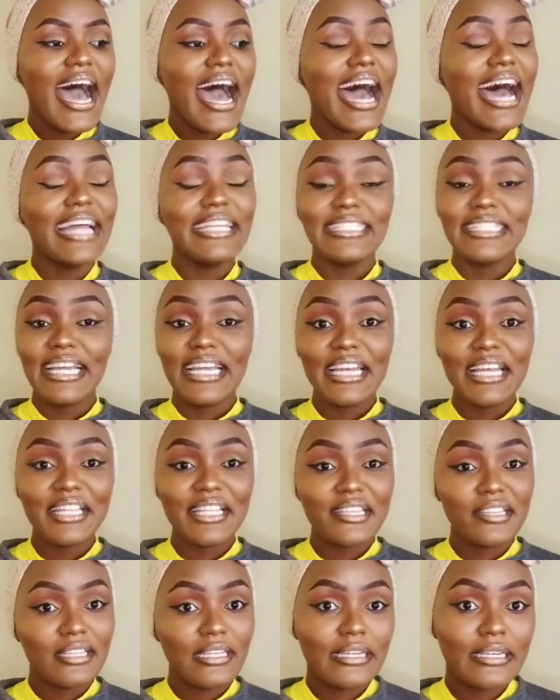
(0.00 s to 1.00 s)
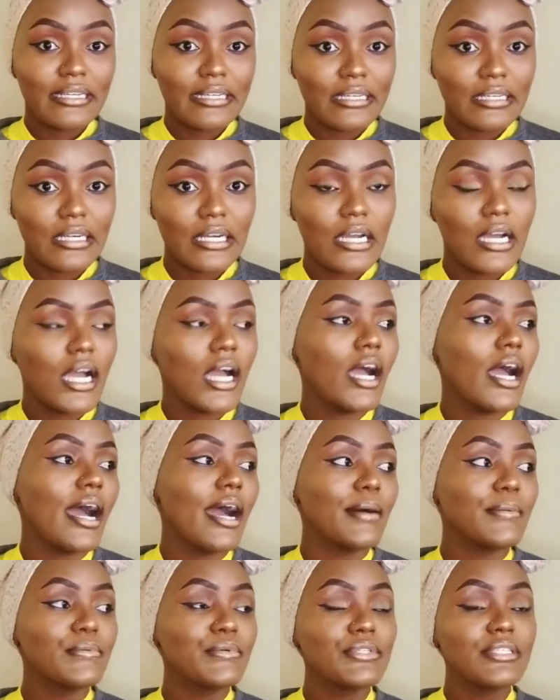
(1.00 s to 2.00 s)
And another thing,
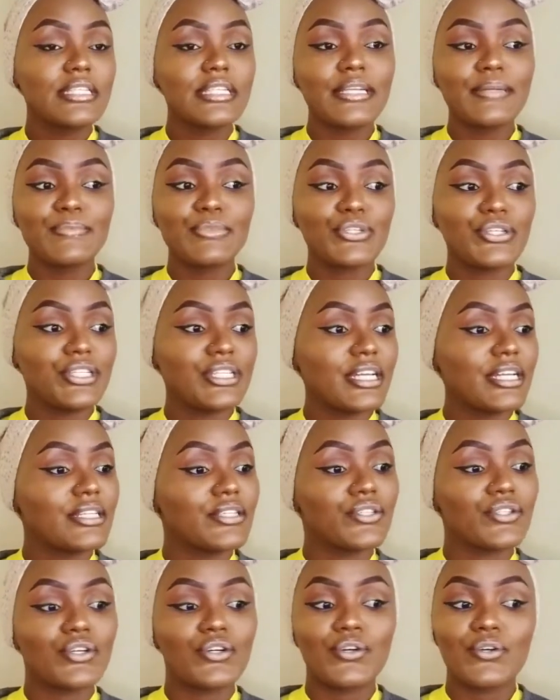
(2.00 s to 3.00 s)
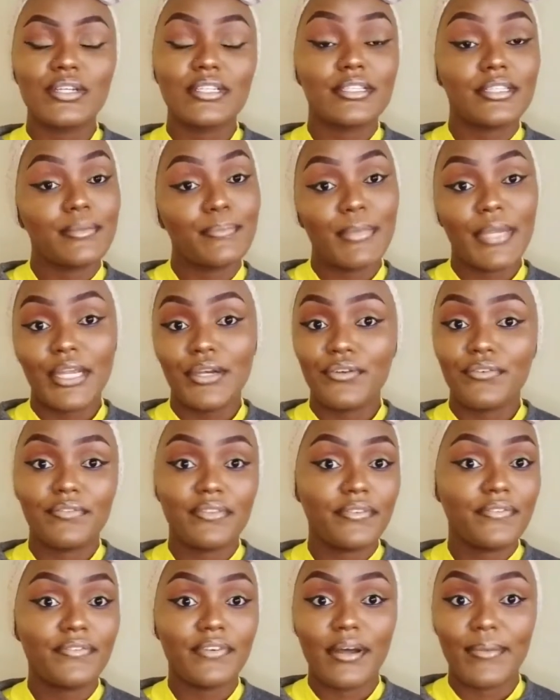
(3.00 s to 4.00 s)
a Muslim daughter is always the maid of the
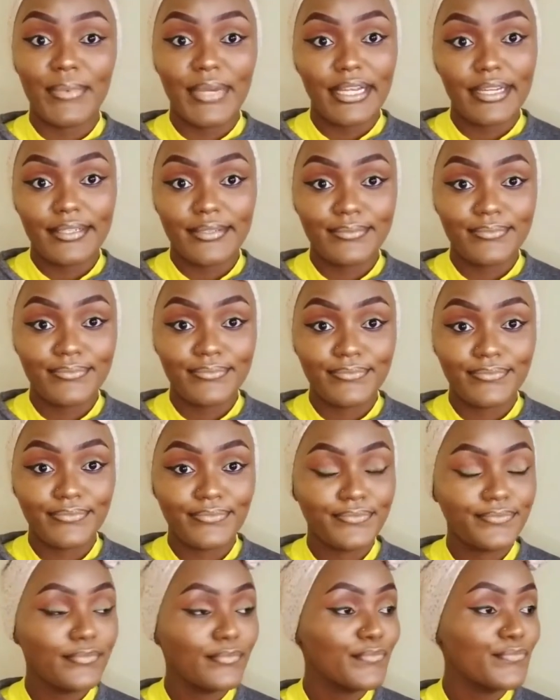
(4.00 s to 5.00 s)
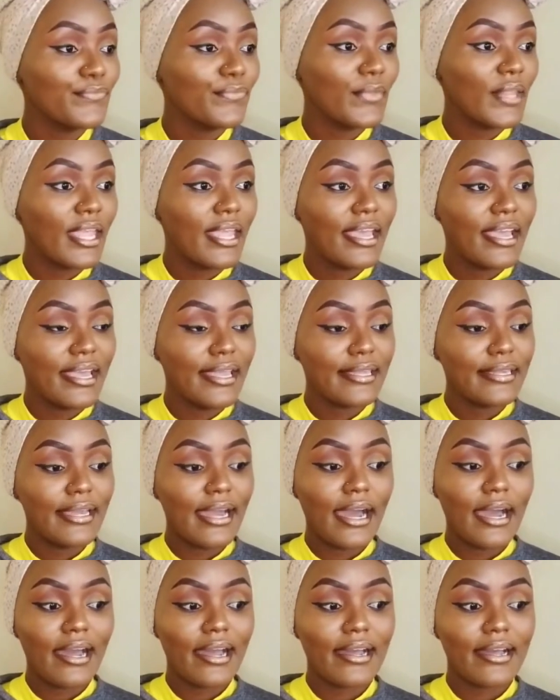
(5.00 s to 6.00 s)
family.
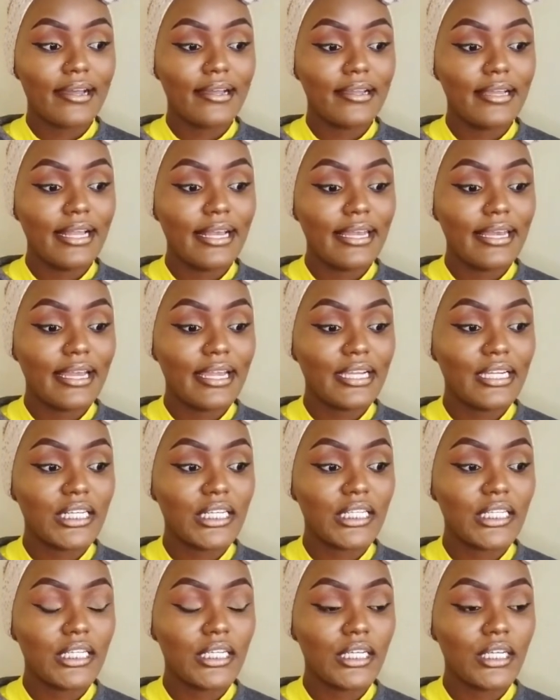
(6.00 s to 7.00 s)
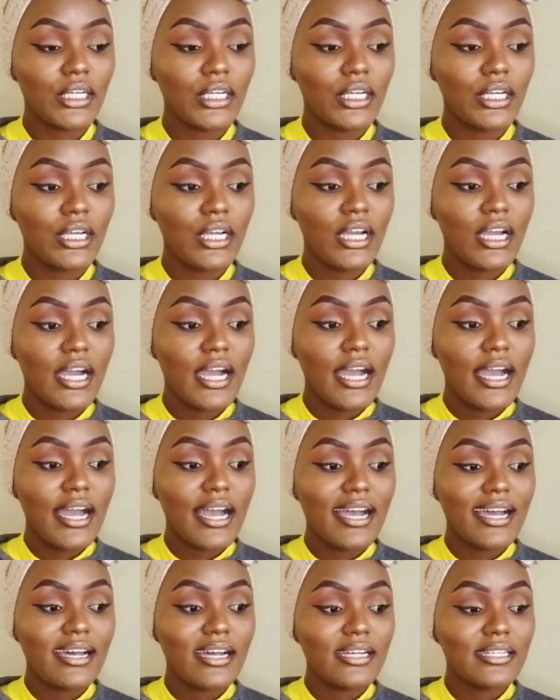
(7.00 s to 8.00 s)
Yeah, like
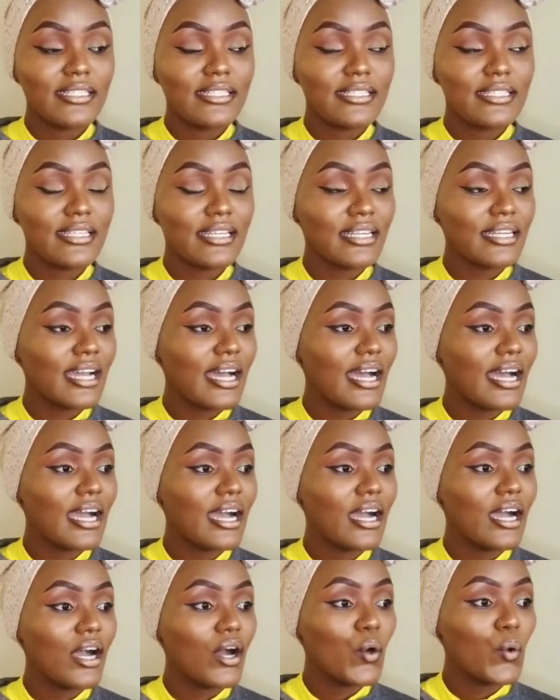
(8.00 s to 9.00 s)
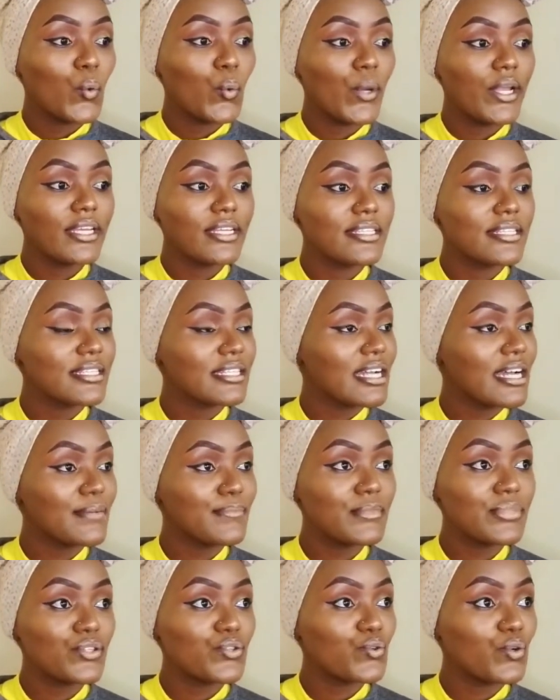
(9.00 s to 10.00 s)
Tina, when it
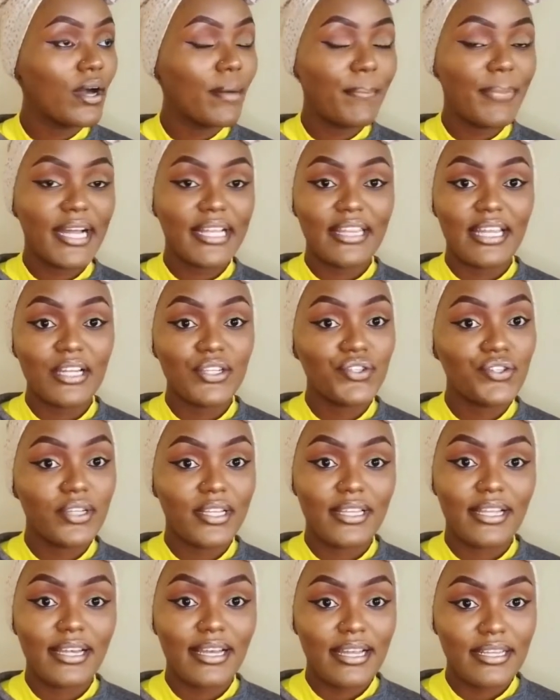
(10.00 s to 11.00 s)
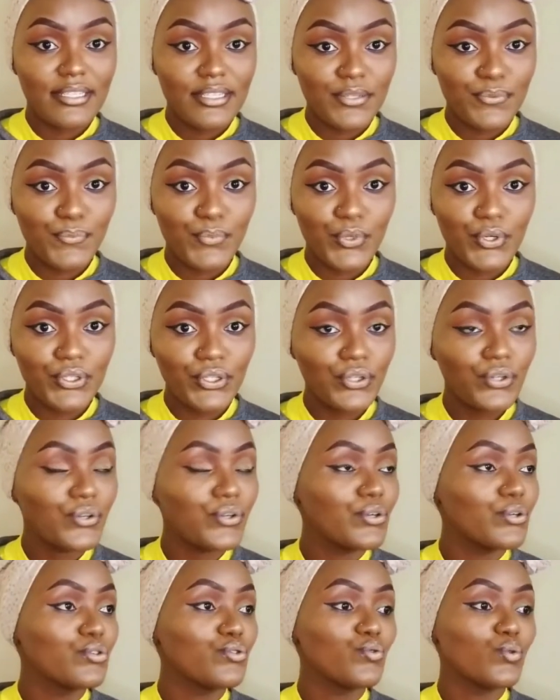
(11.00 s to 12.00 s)
comes to a part that you're the last one
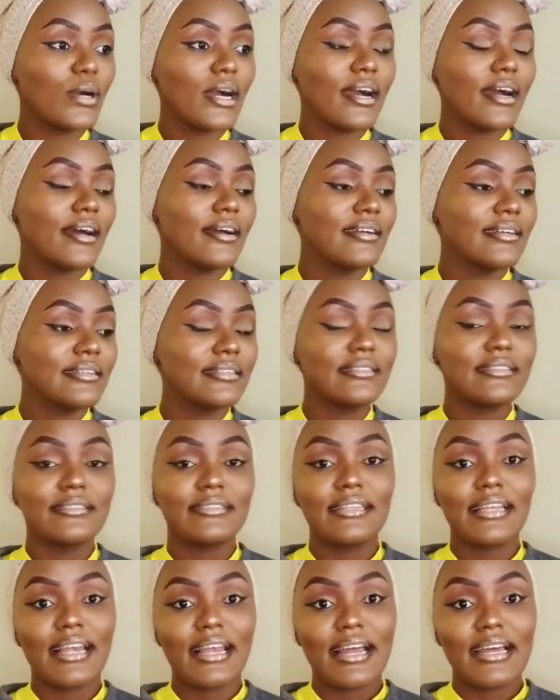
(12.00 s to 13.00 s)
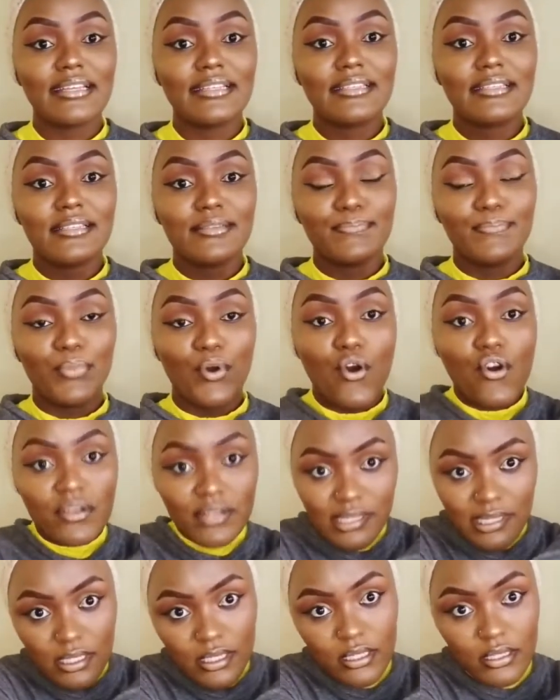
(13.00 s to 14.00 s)
or you are the last
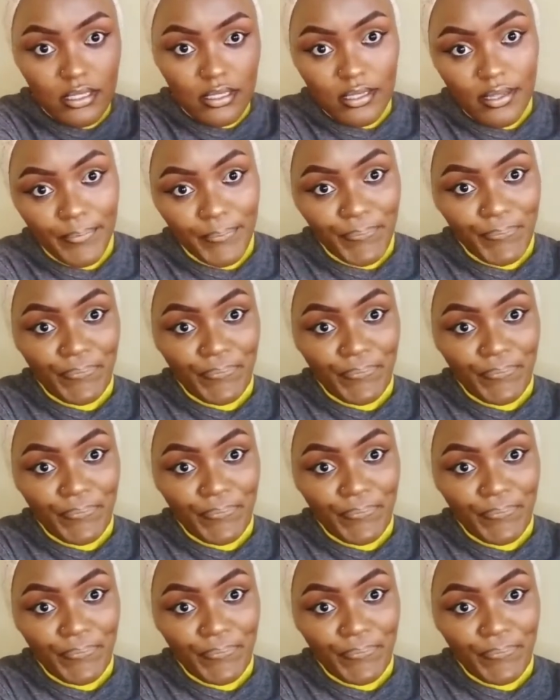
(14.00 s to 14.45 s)
born's,